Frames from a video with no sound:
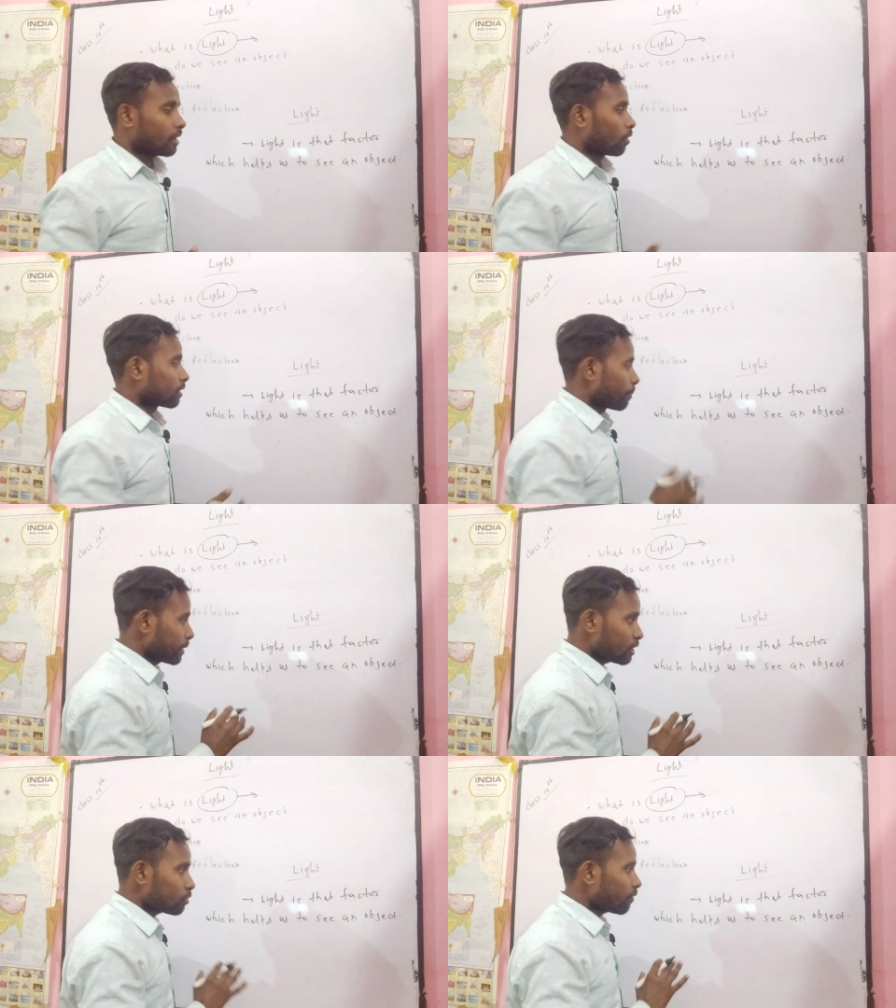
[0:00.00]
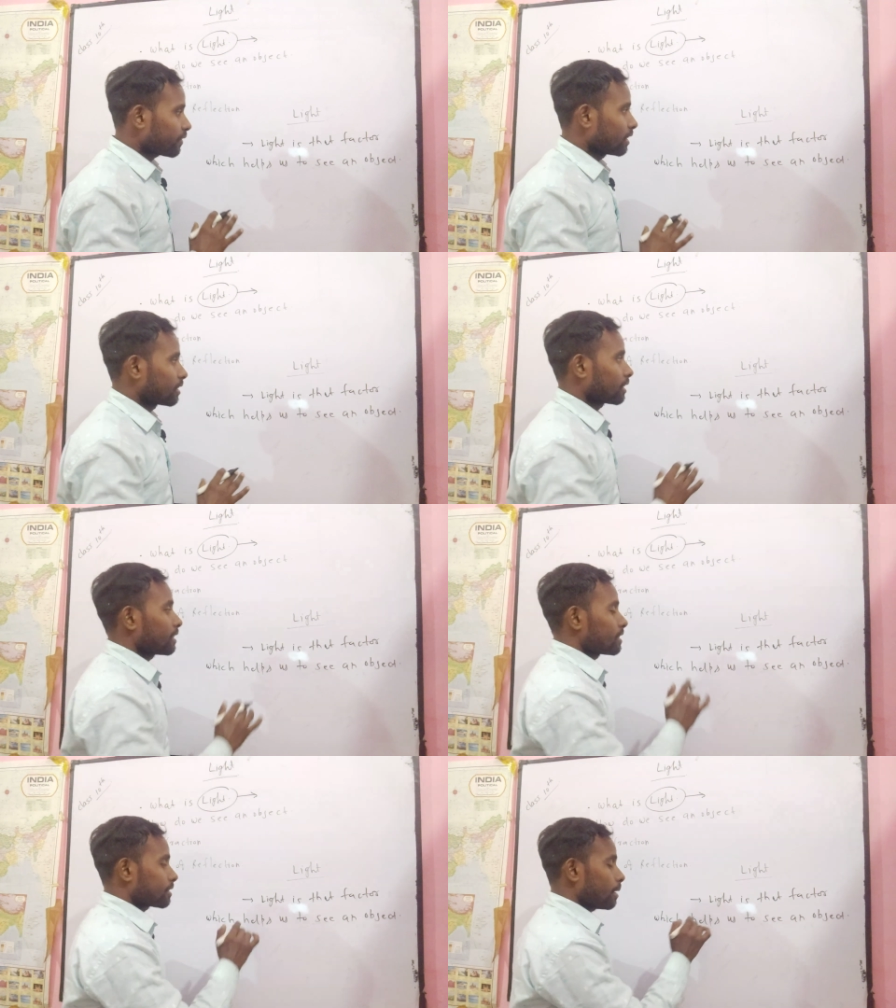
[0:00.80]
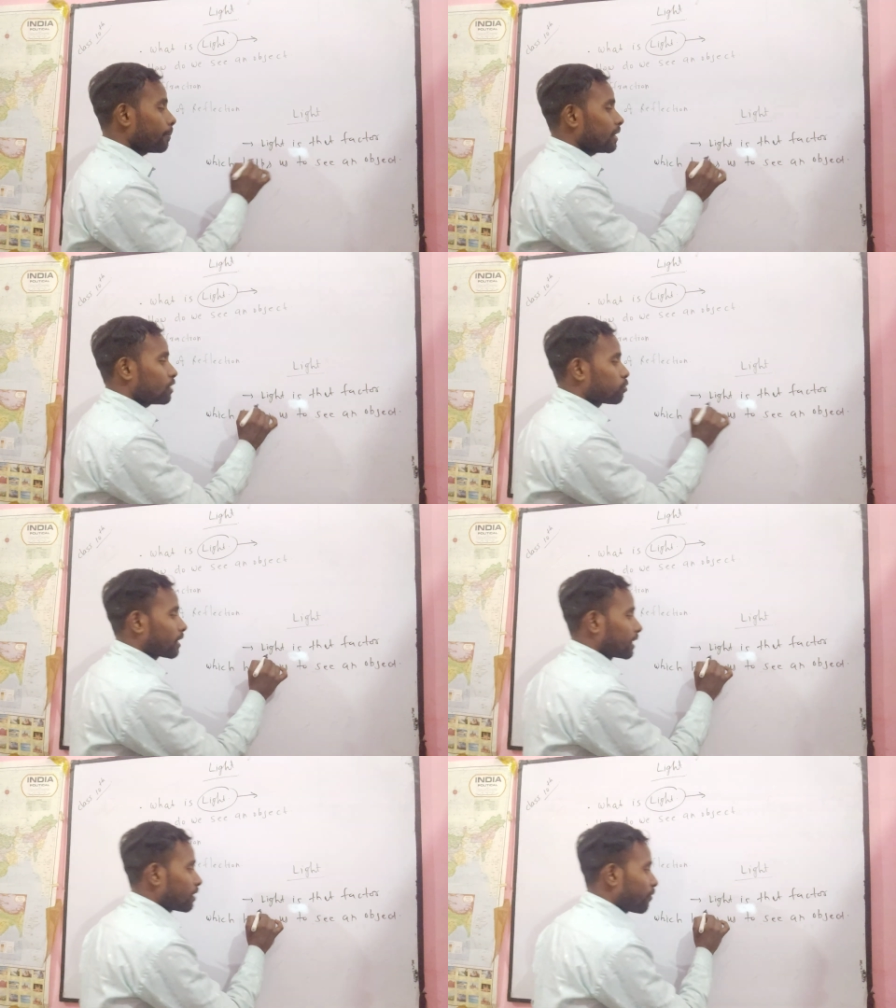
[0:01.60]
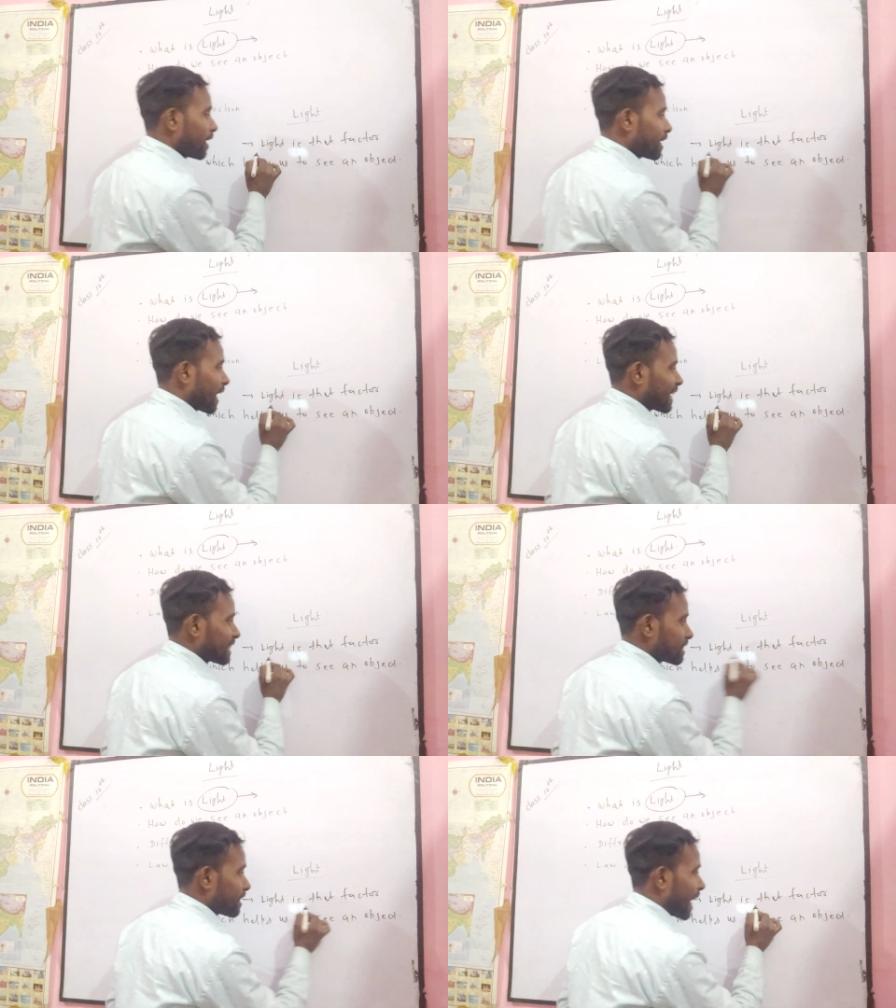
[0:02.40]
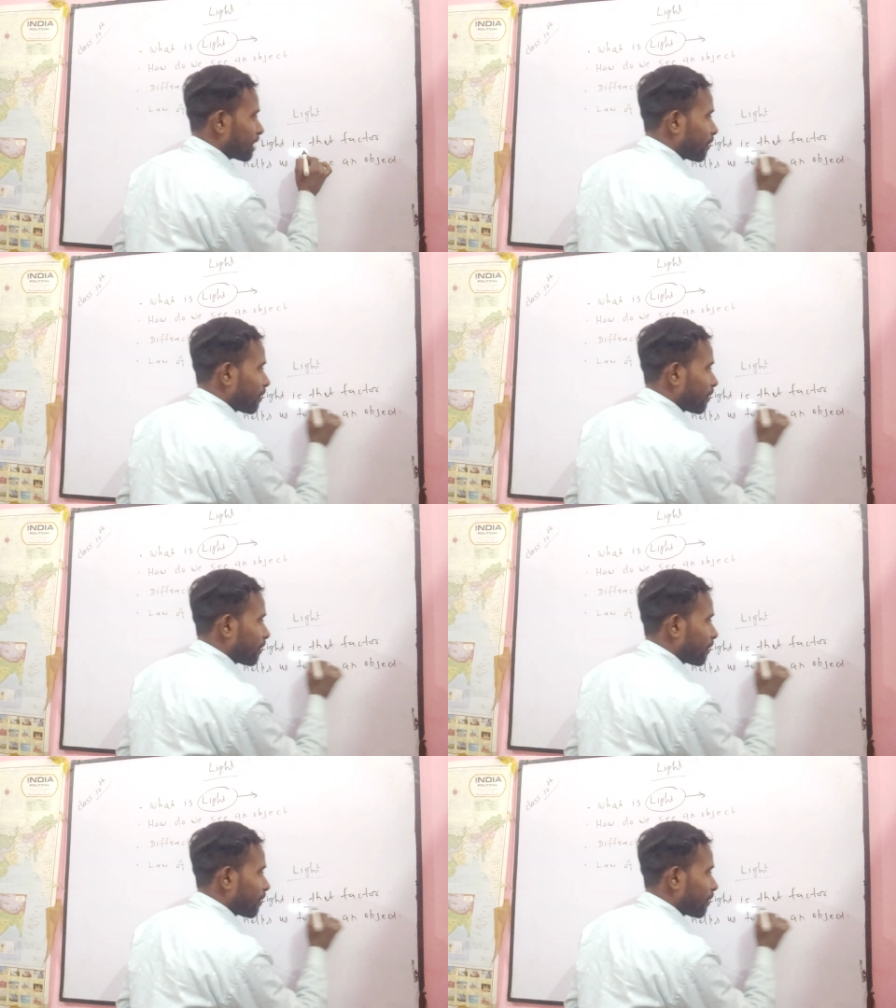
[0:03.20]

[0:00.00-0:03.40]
On the basis of it, simply you can define light is that